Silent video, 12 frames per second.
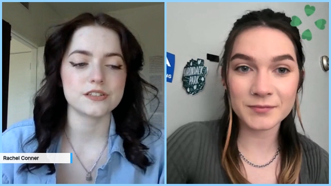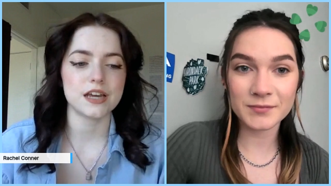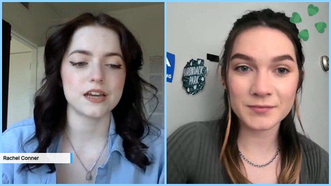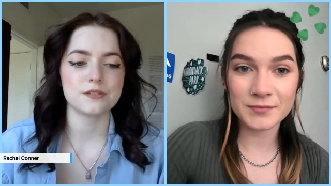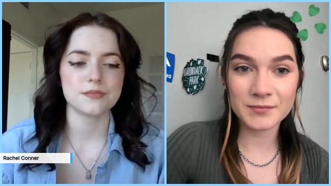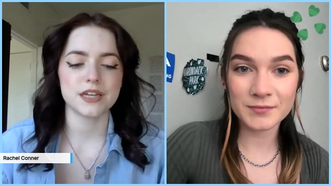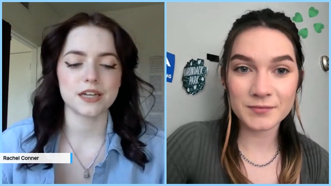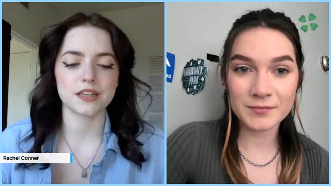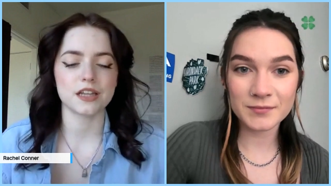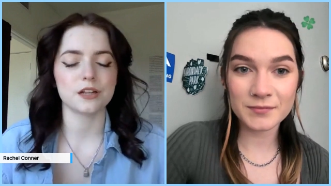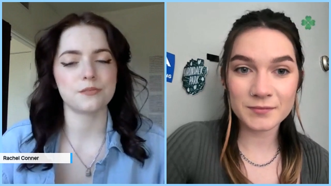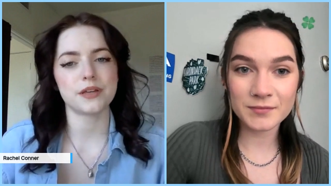Speaker 1: tell me a
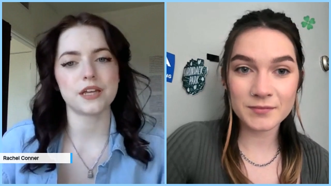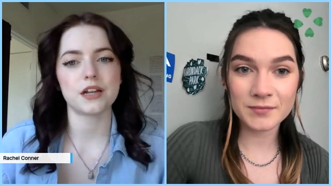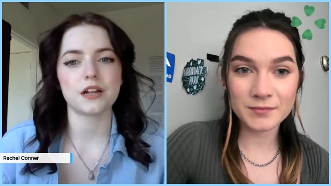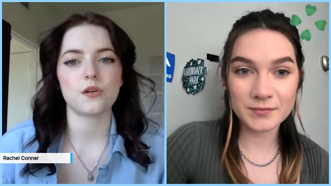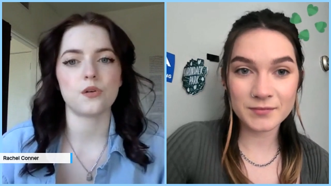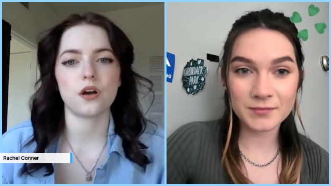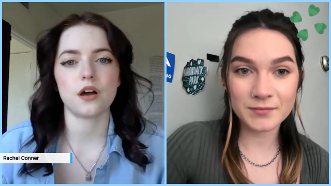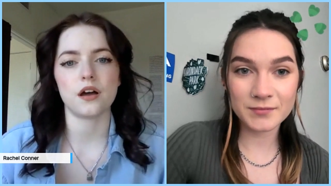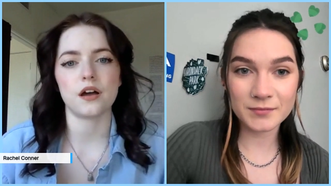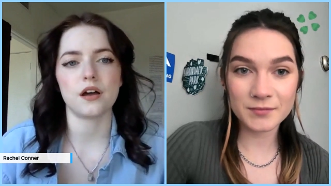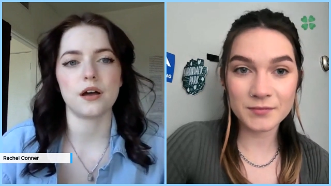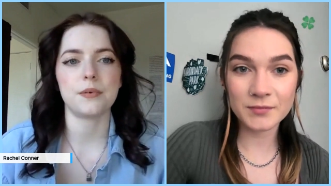little bit
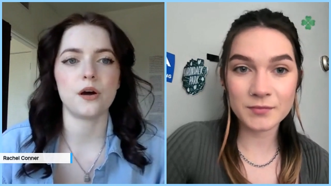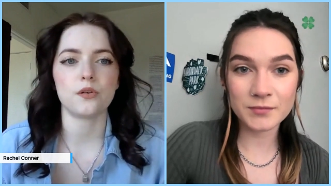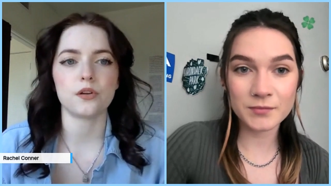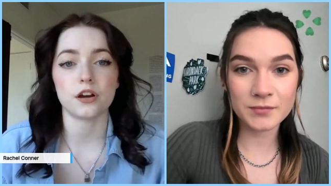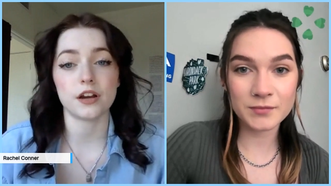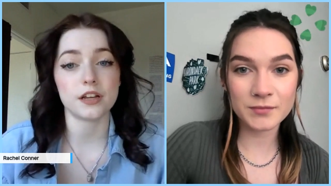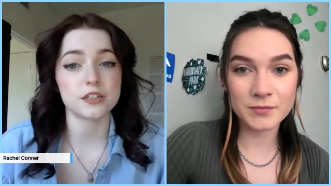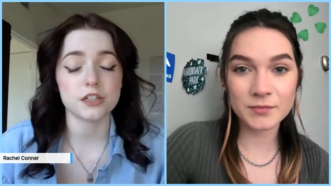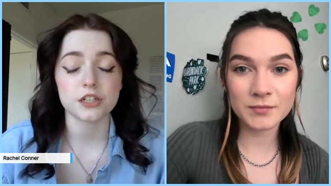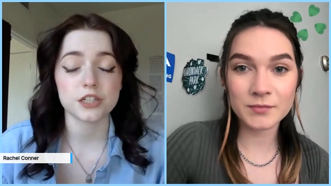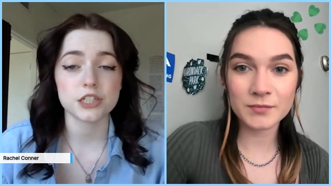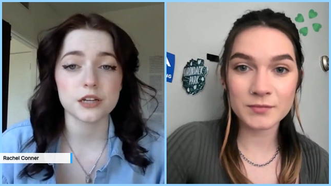uh, about your
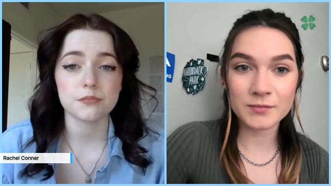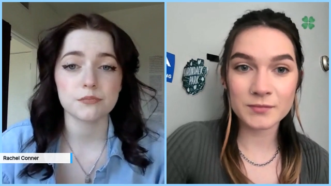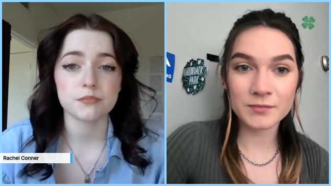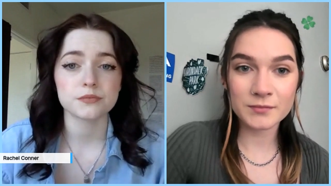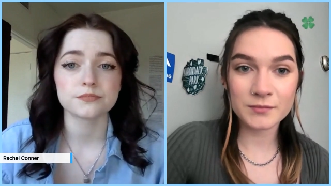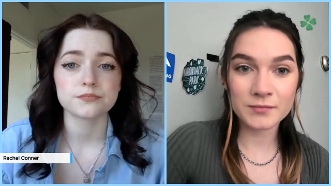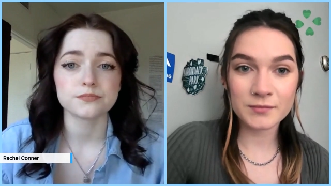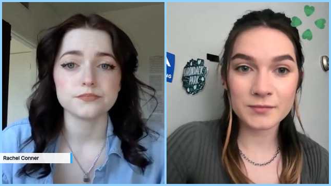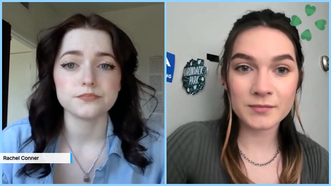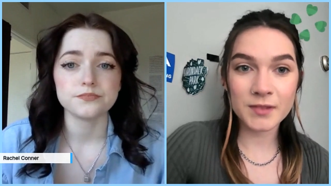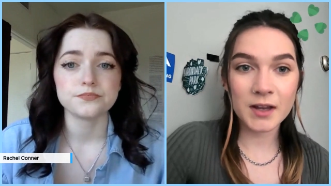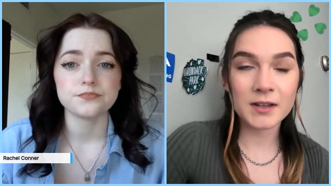internship?
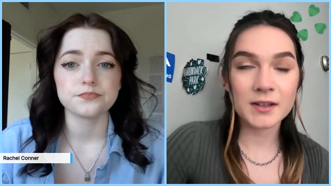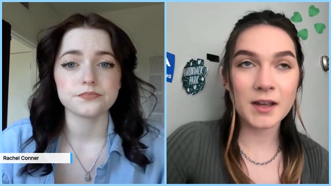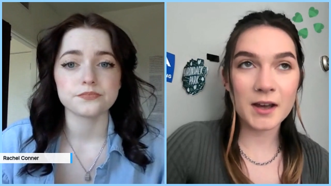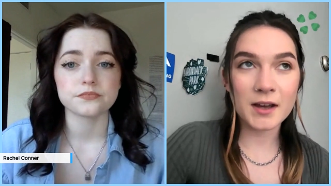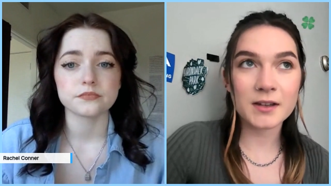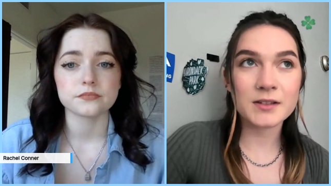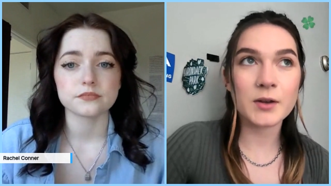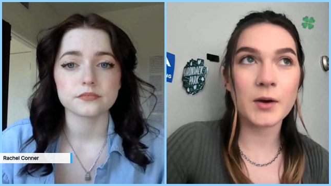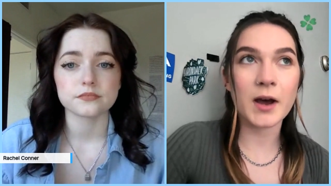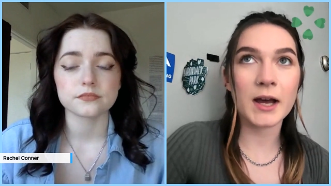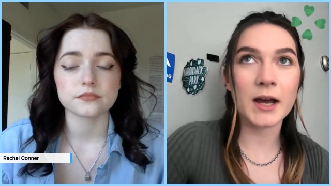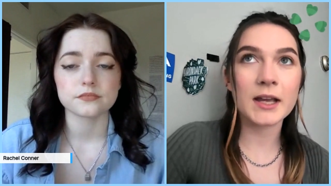
Speaker 2: Yeah, so
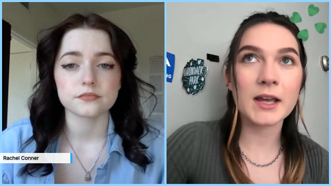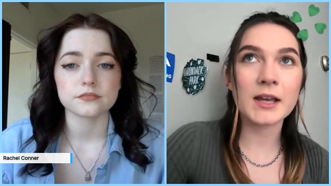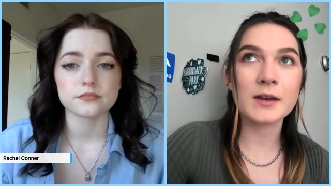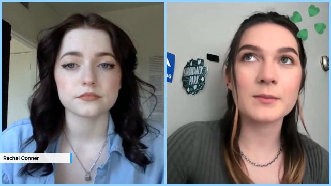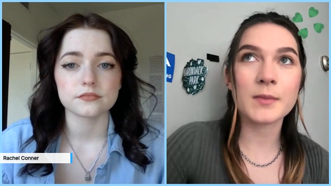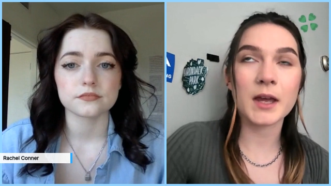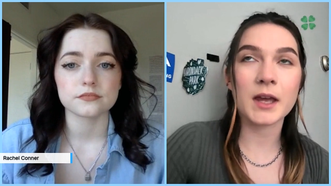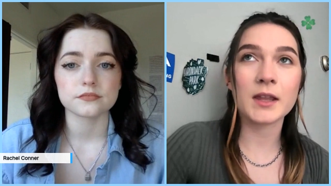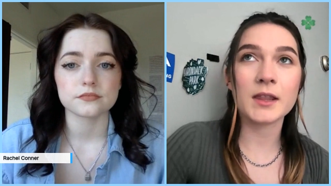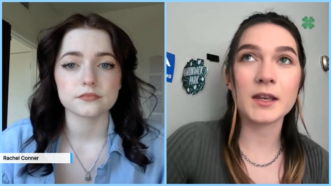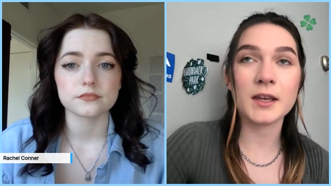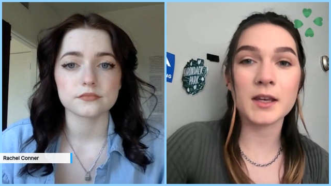I am
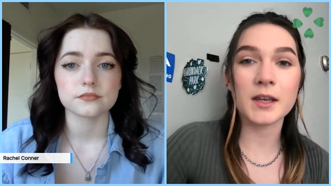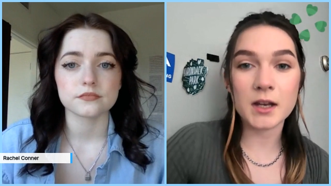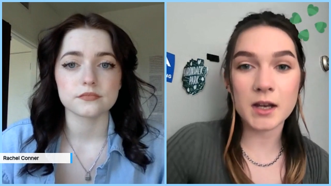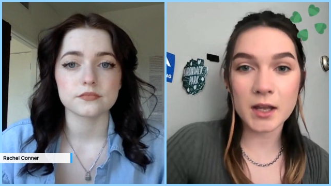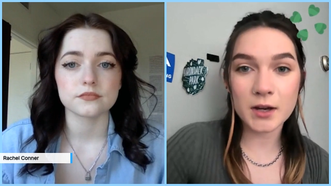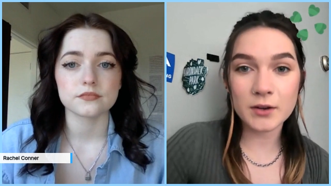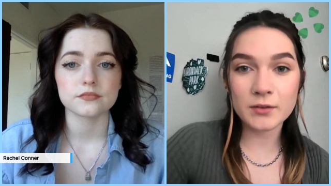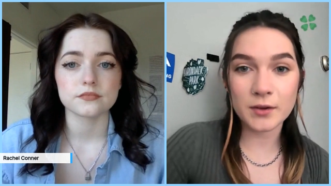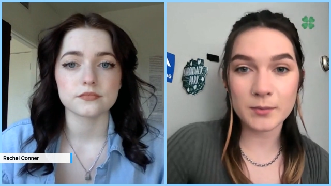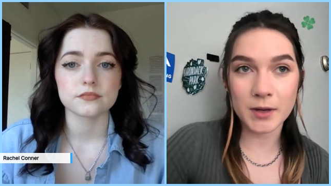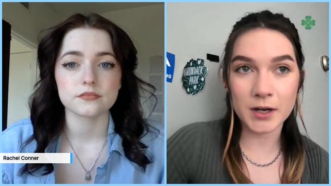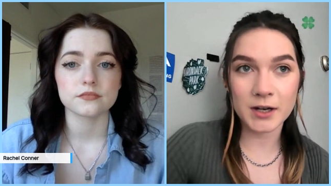the Native
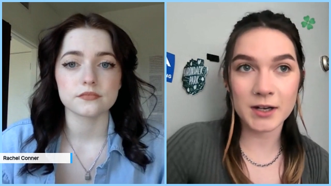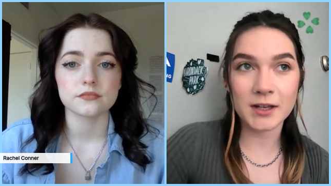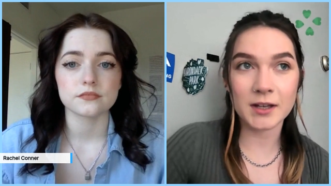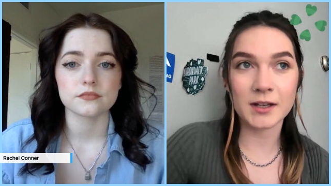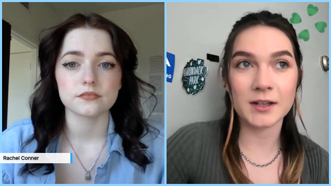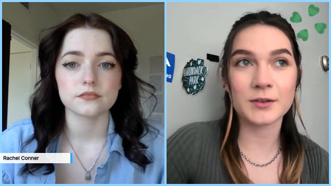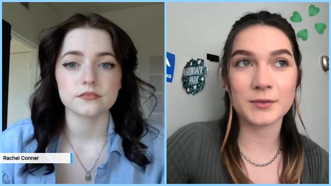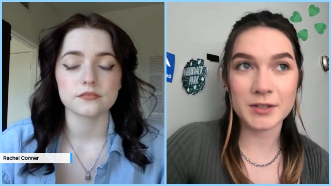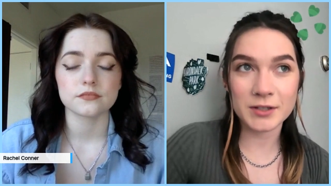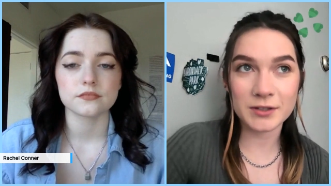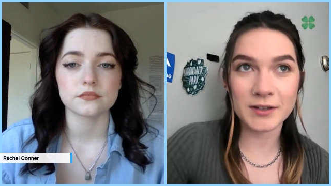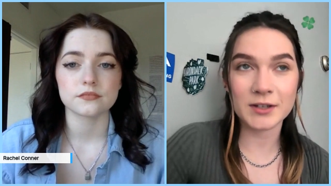American
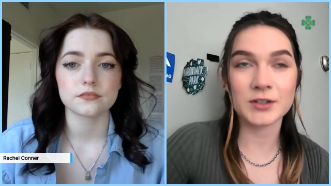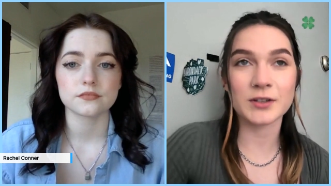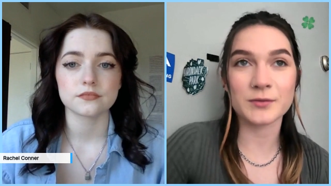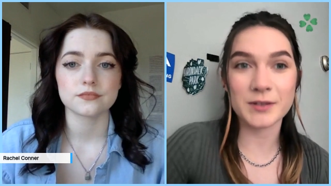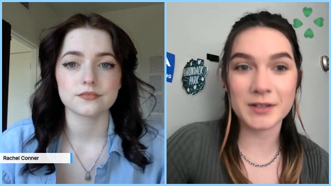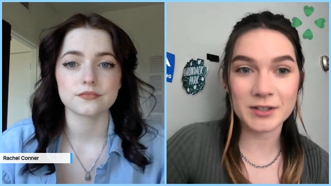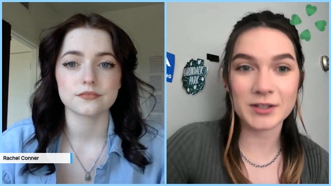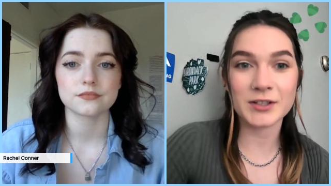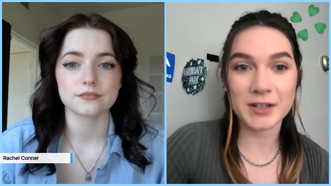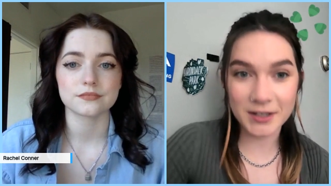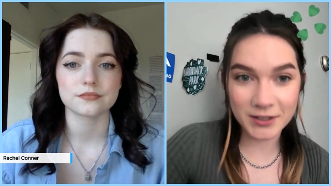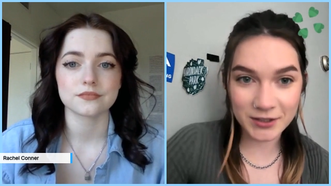Reservation Research
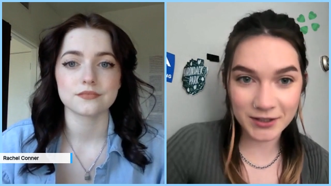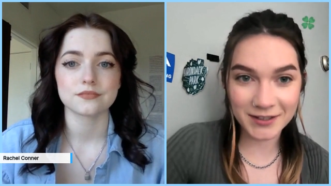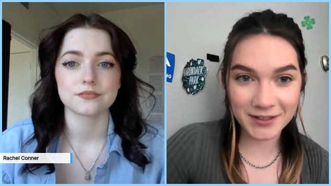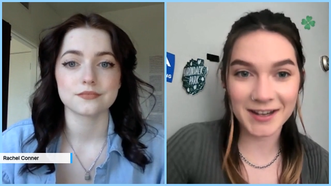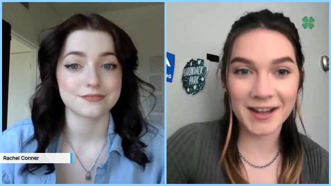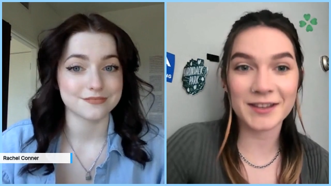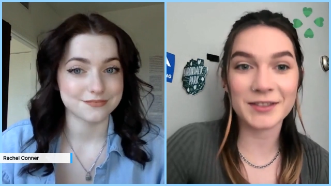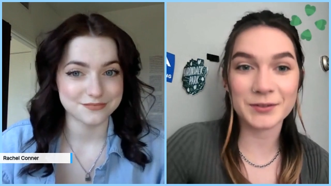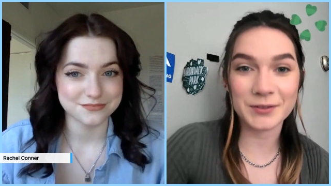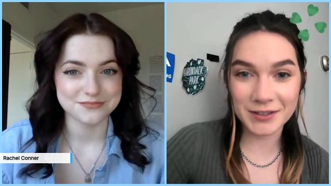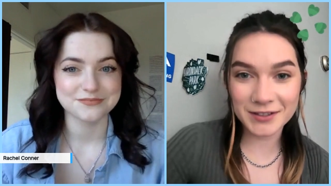Intern at the Rural